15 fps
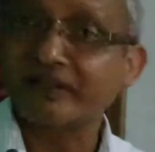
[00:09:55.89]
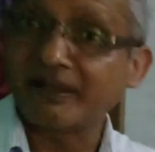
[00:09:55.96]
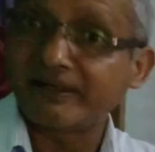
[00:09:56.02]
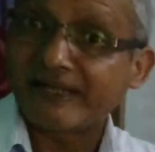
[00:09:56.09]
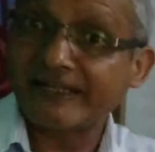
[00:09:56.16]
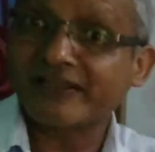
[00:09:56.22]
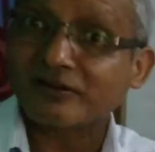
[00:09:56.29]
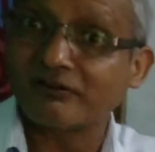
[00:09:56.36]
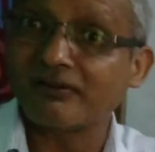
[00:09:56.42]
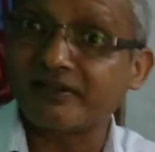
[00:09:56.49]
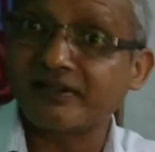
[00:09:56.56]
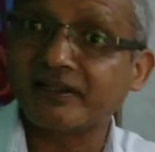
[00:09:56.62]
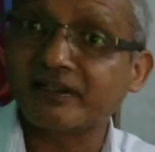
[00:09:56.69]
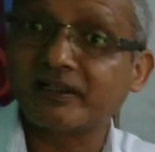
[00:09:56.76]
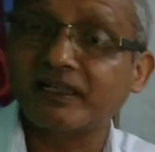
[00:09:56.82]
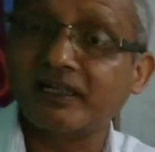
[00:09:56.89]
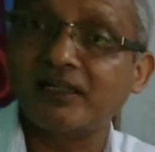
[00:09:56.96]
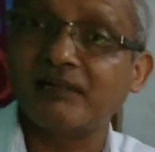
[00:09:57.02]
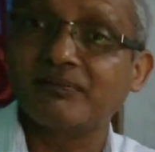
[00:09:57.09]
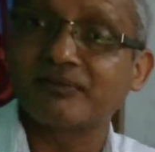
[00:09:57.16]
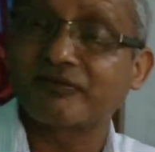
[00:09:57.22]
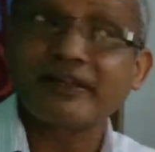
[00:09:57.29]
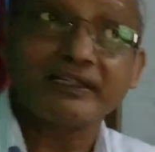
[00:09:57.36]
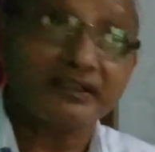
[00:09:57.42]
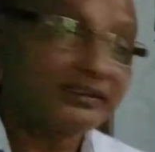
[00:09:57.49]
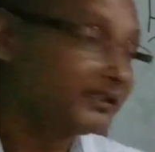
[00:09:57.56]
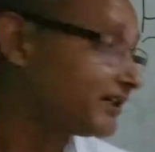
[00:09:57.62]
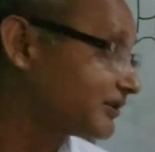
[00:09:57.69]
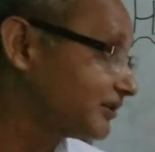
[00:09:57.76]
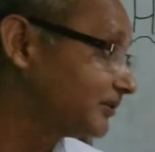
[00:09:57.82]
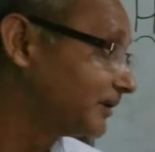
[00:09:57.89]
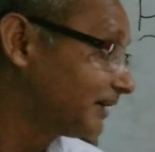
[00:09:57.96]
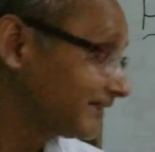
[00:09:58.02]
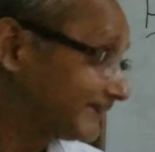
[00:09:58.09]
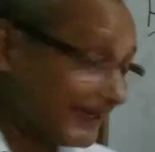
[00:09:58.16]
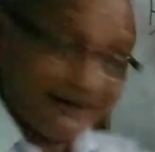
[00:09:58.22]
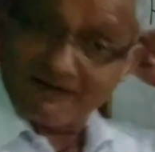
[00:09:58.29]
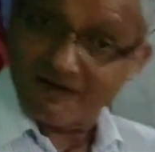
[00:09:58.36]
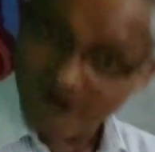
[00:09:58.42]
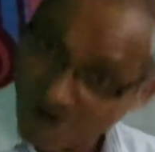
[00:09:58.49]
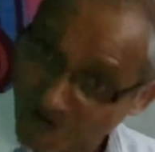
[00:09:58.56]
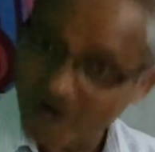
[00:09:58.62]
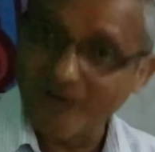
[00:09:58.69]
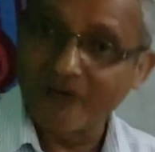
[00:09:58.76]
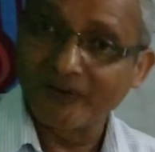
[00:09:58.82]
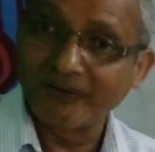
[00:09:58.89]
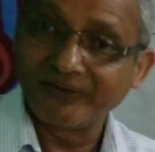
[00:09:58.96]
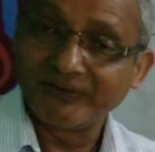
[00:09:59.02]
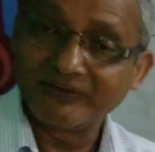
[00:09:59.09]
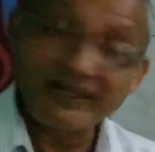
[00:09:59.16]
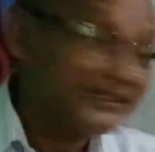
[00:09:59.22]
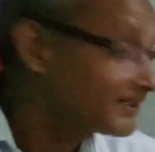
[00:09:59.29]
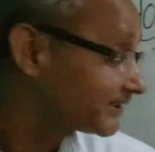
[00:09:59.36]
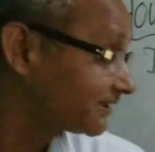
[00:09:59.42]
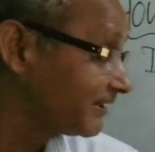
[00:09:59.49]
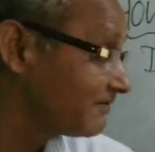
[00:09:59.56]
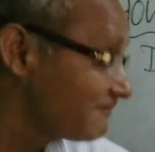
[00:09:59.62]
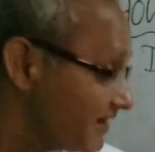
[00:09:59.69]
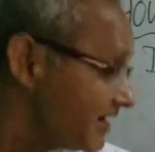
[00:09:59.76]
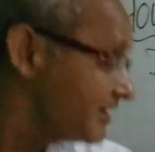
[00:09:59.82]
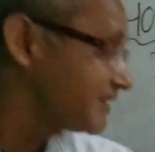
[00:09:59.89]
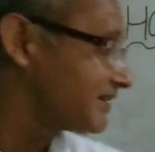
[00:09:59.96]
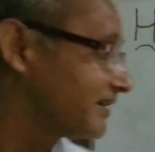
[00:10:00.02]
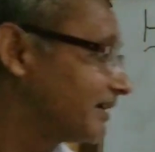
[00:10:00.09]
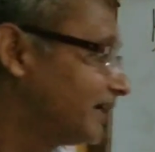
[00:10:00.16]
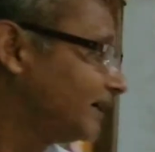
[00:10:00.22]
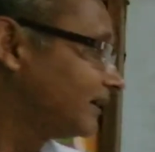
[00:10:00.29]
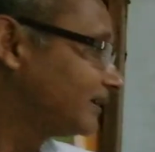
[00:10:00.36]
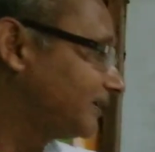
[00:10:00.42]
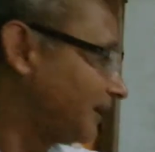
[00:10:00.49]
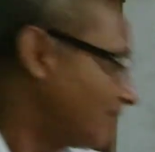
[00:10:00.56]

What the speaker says: The next question comes. What did they do? They won. What did they win?